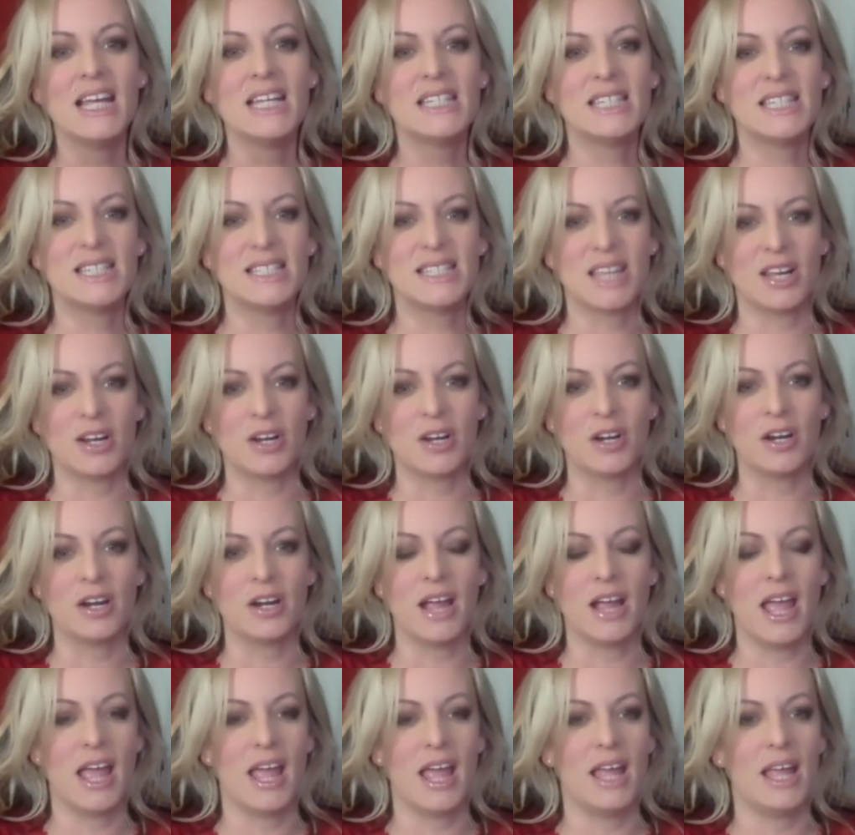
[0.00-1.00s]
to
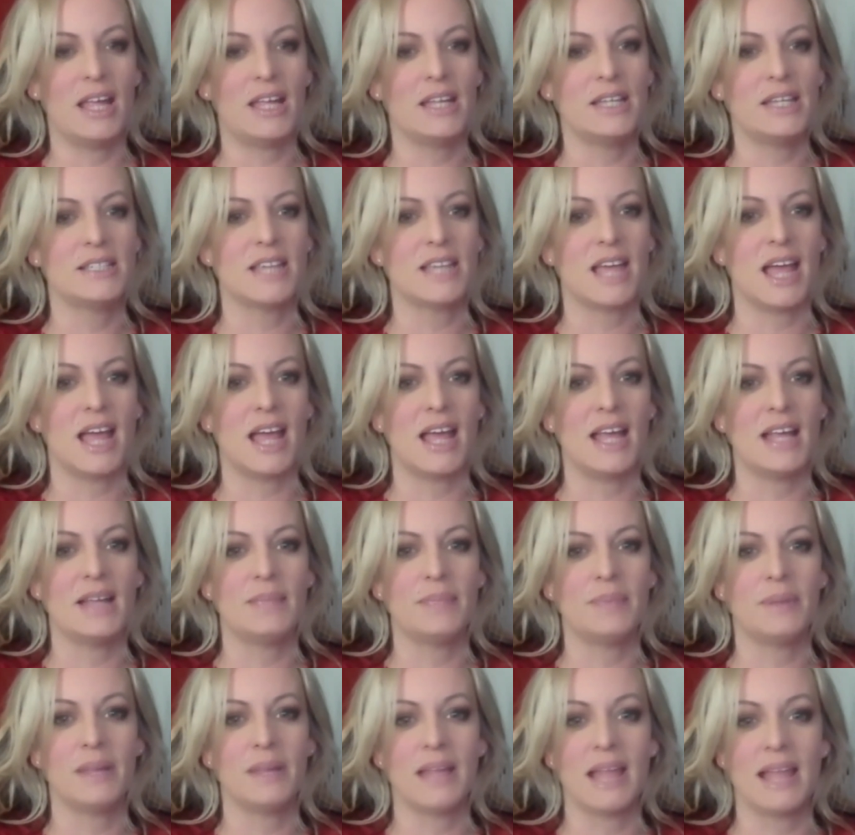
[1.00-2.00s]
dinner and
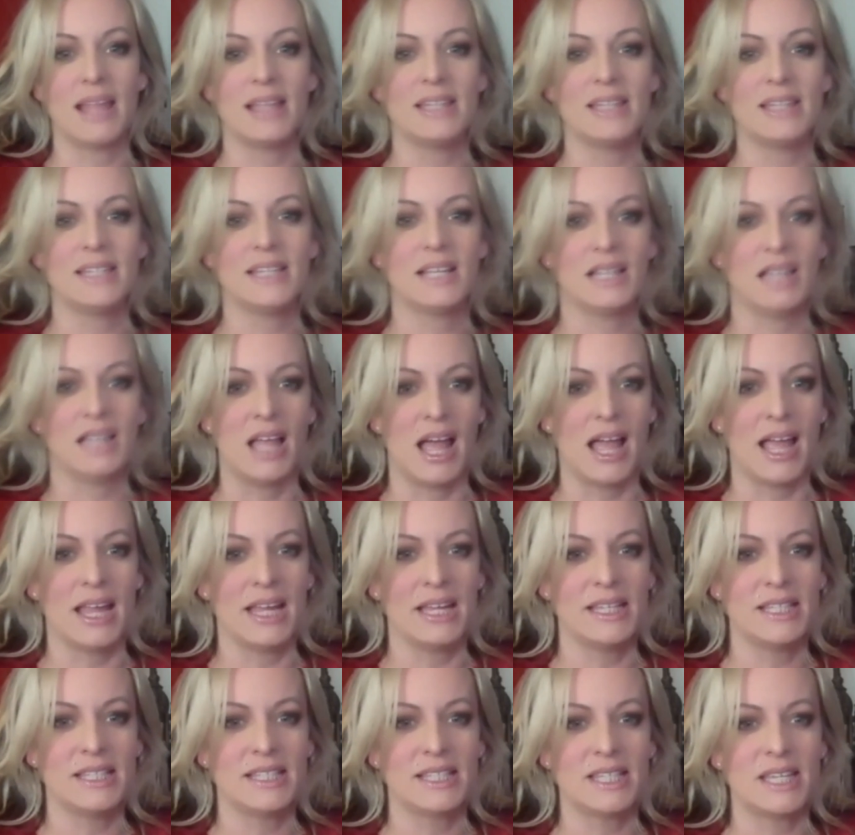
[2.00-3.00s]
I politely
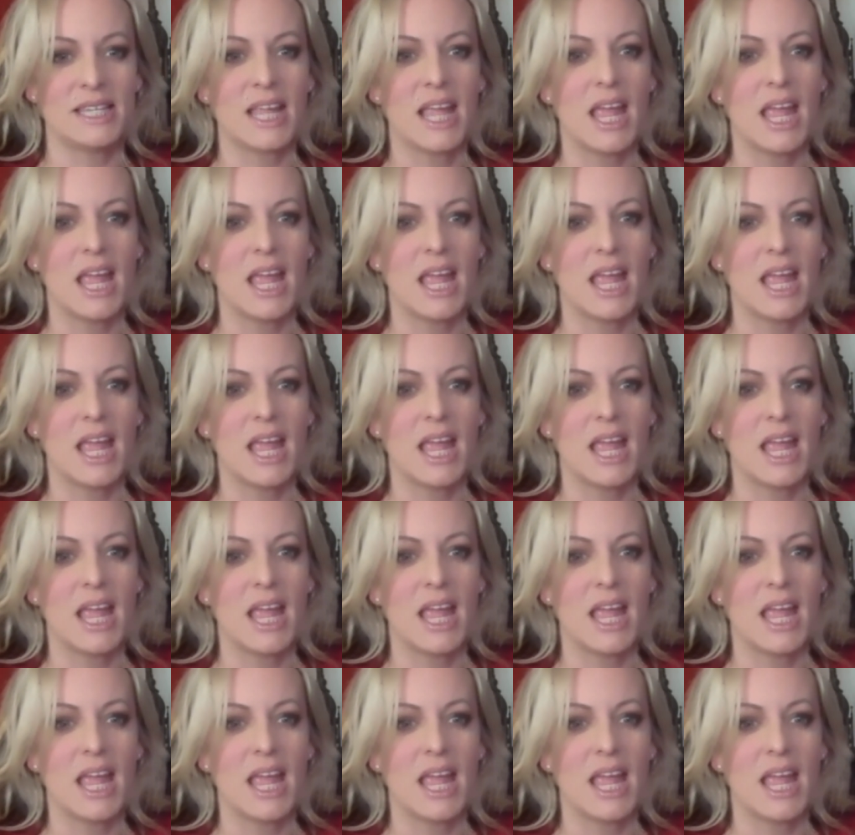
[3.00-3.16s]
declined.